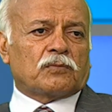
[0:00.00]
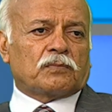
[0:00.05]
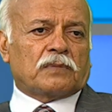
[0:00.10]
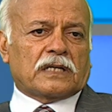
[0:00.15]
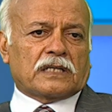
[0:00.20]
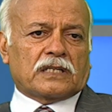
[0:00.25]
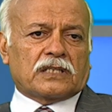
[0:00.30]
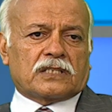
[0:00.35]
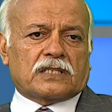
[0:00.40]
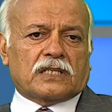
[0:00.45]
on
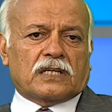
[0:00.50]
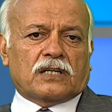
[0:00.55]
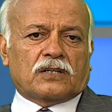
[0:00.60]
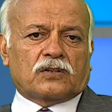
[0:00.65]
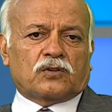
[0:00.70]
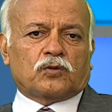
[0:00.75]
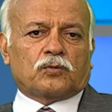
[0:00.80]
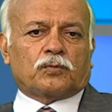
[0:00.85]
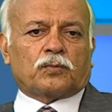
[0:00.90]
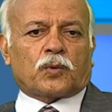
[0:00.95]

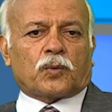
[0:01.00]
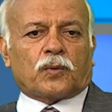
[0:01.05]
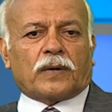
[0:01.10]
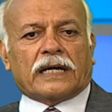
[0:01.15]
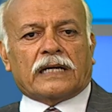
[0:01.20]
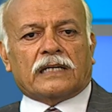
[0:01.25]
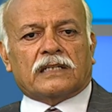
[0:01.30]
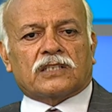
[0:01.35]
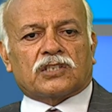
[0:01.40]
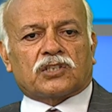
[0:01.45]
Pakistan to
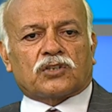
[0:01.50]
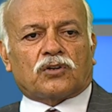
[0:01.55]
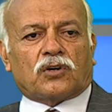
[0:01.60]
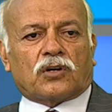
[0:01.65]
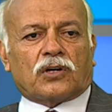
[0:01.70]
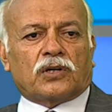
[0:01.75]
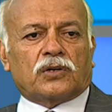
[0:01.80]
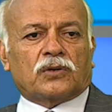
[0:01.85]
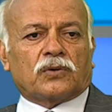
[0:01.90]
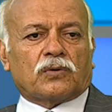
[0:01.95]
provide this
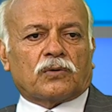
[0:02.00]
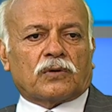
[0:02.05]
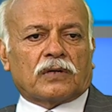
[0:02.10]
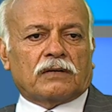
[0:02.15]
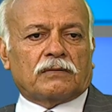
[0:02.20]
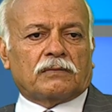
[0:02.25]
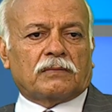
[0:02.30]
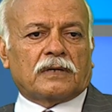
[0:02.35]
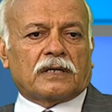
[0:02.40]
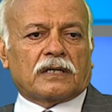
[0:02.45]
corridor
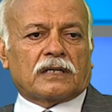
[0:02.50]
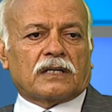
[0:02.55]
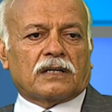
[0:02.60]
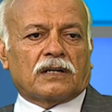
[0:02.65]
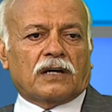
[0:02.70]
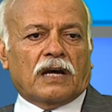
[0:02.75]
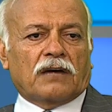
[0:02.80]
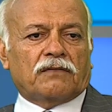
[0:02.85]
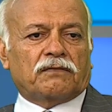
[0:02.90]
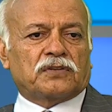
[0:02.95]
and make
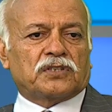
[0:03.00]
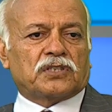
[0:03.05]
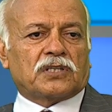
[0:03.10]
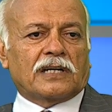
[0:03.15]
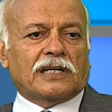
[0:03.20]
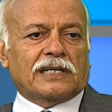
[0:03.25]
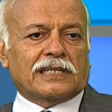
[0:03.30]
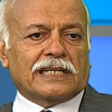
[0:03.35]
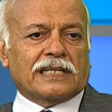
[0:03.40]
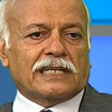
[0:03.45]
and
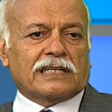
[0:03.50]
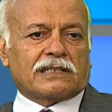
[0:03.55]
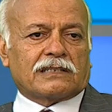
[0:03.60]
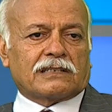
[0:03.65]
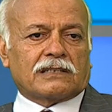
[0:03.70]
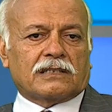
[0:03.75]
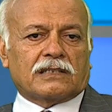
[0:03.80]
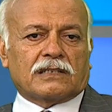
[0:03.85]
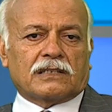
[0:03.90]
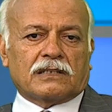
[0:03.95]

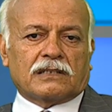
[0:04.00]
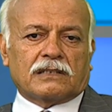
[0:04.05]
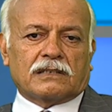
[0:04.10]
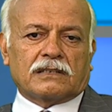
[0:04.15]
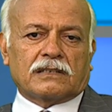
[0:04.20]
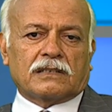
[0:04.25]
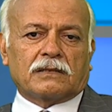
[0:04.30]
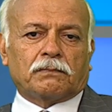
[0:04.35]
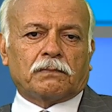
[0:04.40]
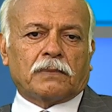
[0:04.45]
facilitate
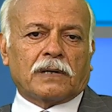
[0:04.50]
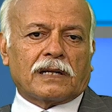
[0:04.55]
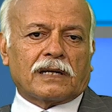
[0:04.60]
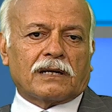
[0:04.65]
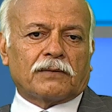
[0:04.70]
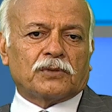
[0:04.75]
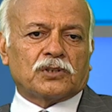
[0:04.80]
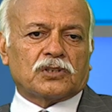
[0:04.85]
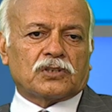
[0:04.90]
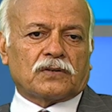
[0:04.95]
the
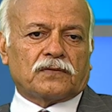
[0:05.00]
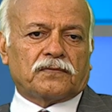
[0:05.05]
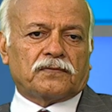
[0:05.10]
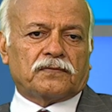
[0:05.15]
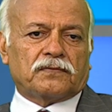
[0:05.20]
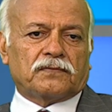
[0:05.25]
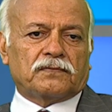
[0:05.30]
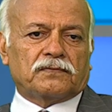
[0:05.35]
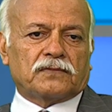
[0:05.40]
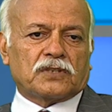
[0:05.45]
pilgrimage of
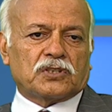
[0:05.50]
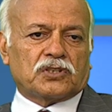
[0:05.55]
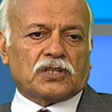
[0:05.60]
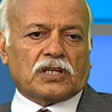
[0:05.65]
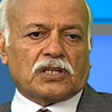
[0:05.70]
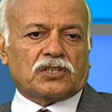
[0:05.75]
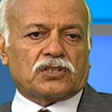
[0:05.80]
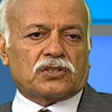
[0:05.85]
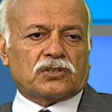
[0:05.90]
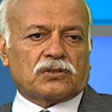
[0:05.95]
the
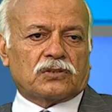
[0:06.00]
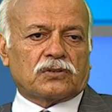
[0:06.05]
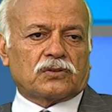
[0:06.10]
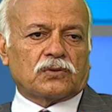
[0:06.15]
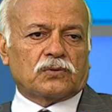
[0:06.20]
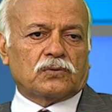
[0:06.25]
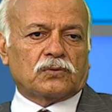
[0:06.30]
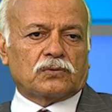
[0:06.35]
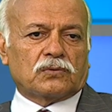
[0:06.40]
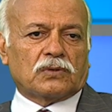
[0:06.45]
Sikhs
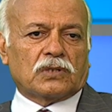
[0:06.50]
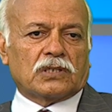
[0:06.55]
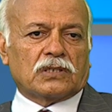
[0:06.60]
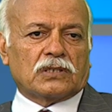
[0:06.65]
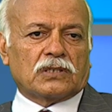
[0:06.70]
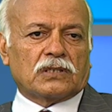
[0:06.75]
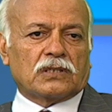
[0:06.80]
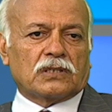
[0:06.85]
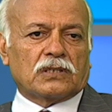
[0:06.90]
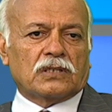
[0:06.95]

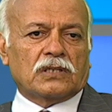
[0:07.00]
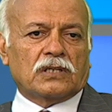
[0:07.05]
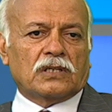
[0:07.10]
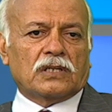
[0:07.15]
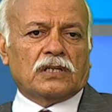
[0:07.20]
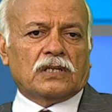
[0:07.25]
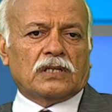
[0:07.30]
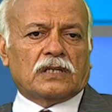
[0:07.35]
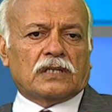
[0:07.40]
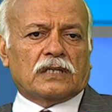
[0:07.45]
to
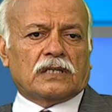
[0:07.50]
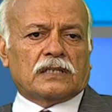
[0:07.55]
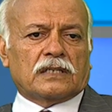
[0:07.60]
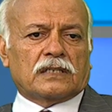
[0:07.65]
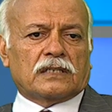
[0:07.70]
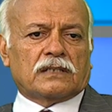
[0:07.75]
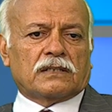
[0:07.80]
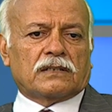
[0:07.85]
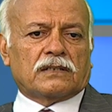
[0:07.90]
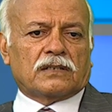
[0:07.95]

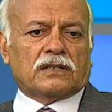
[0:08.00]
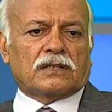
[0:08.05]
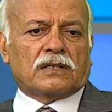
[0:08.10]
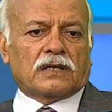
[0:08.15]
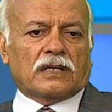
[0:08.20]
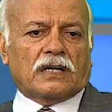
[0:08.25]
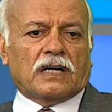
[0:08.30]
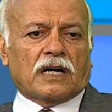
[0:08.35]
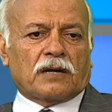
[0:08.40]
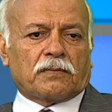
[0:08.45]

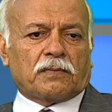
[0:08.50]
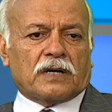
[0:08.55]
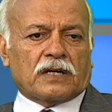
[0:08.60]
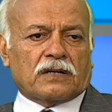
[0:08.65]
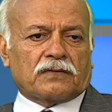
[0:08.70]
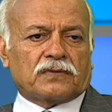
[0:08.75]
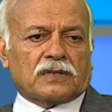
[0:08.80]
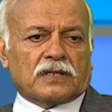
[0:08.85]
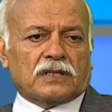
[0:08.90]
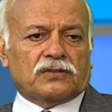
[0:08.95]
our
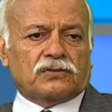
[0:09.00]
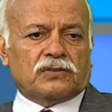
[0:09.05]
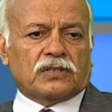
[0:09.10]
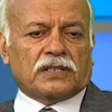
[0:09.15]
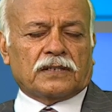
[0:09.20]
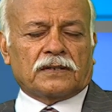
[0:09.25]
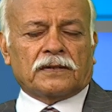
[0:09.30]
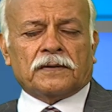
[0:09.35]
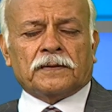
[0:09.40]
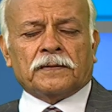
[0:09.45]
part of the
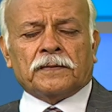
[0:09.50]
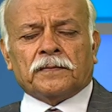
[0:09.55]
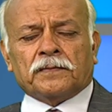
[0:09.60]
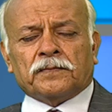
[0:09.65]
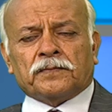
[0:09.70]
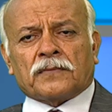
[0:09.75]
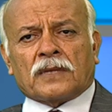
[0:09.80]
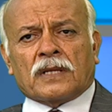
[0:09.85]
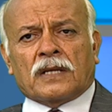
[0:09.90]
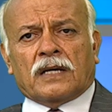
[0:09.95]
country.
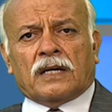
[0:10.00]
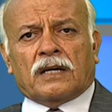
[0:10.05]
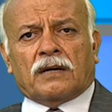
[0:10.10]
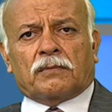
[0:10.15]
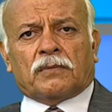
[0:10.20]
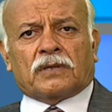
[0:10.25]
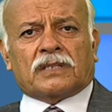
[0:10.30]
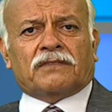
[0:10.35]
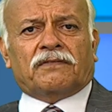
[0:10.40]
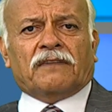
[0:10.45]

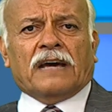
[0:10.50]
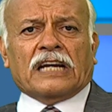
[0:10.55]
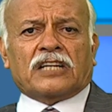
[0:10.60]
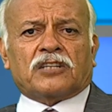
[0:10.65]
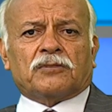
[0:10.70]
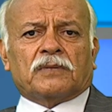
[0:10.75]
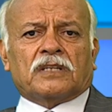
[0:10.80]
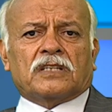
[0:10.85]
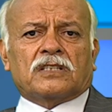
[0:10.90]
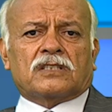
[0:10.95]
But the
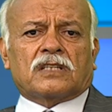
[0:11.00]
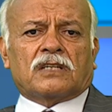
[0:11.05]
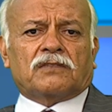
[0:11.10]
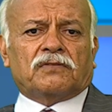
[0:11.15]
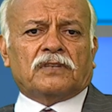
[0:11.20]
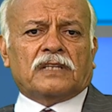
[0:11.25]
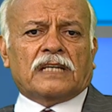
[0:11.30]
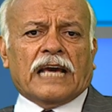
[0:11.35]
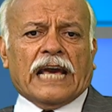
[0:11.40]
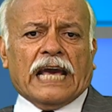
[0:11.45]
fact remains
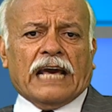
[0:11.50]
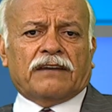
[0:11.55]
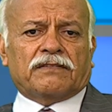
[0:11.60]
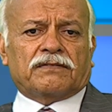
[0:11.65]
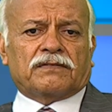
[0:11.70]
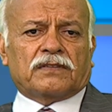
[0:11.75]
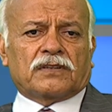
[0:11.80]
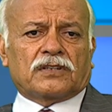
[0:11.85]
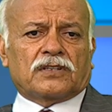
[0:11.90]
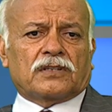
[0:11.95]
that we
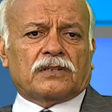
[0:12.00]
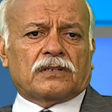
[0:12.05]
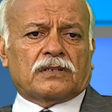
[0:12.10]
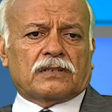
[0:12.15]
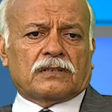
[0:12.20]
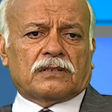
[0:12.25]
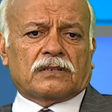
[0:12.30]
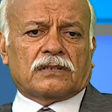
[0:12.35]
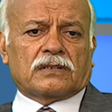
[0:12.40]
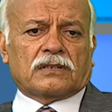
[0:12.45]
have
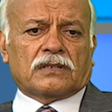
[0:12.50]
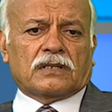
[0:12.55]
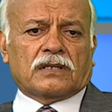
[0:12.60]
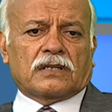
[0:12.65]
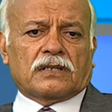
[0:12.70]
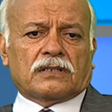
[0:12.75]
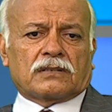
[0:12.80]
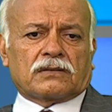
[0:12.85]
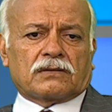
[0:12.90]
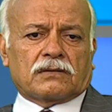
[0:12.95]

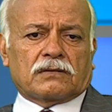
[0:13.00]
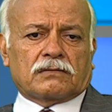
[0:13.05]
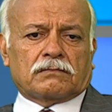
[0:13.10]
a